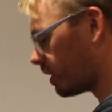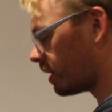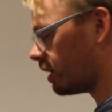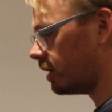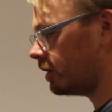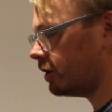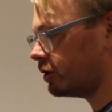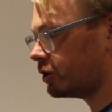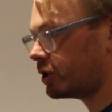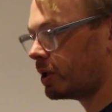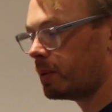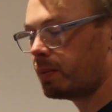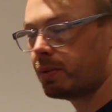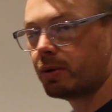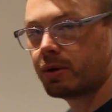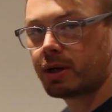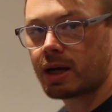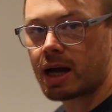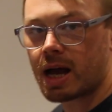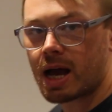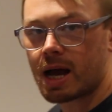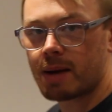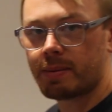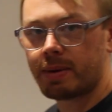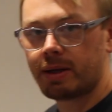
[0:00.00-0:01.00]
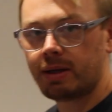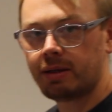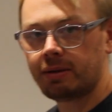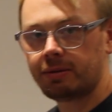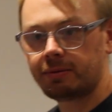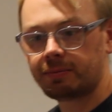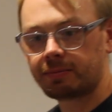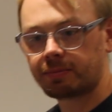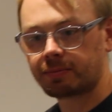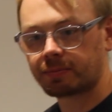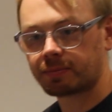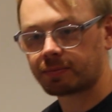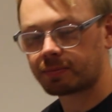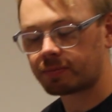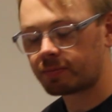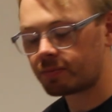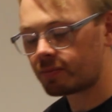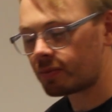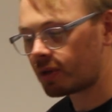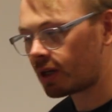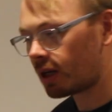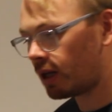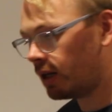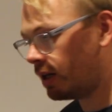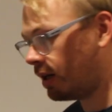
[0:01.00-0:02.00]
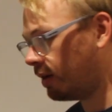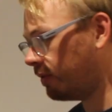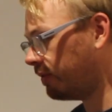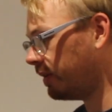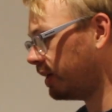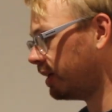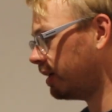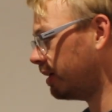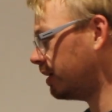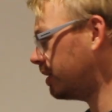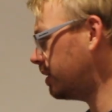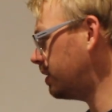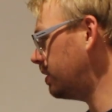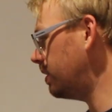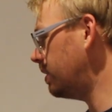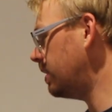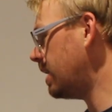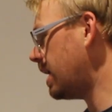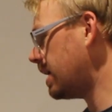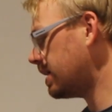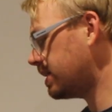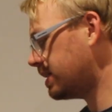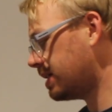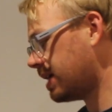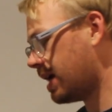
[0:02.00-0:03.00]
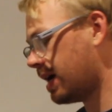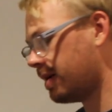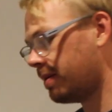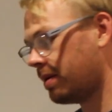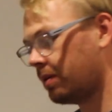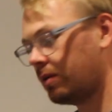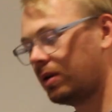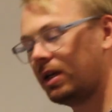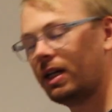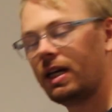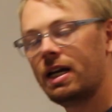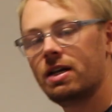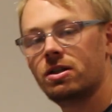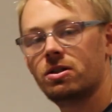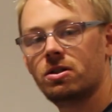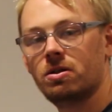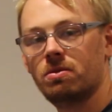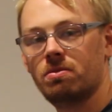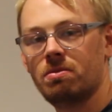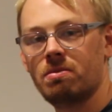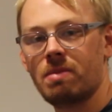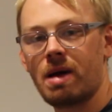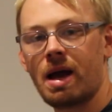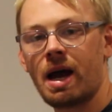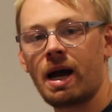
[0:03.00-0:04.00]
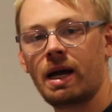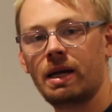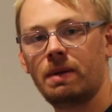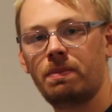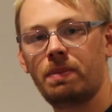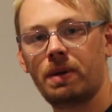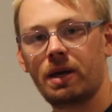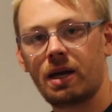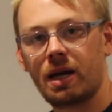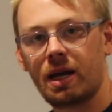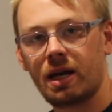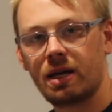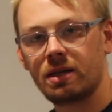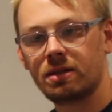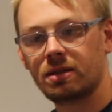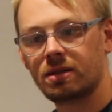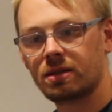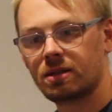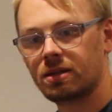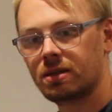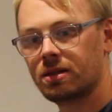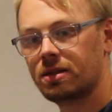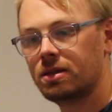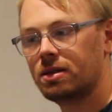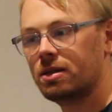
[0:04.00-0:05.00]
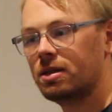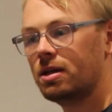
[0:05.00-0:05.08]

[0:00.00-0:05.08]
and Triple Carmen. And I think next time I'm going to get some IPAs,